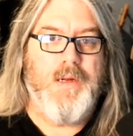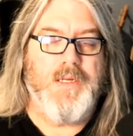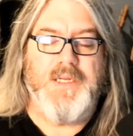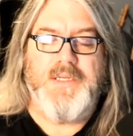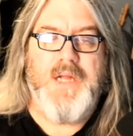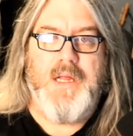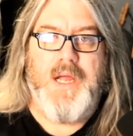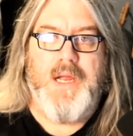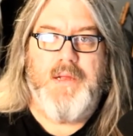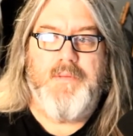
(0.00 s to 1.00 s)
because it's not
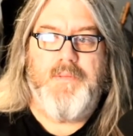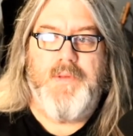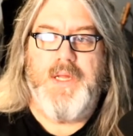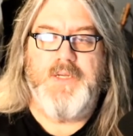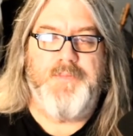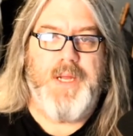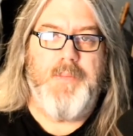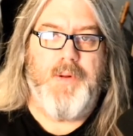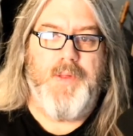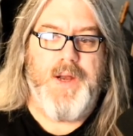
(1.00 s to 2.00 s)
like these
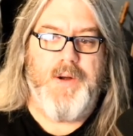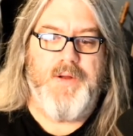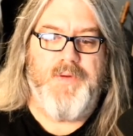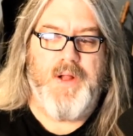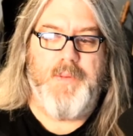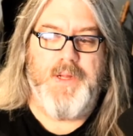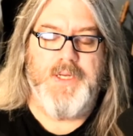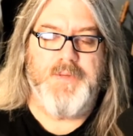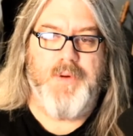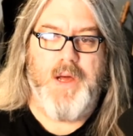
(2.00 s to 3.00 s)
people that are developing
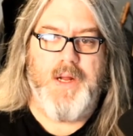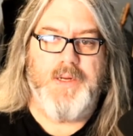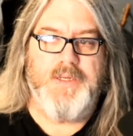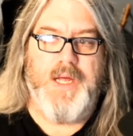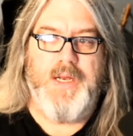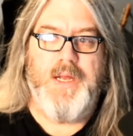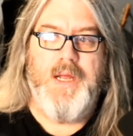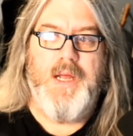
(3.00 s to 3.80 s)
these products that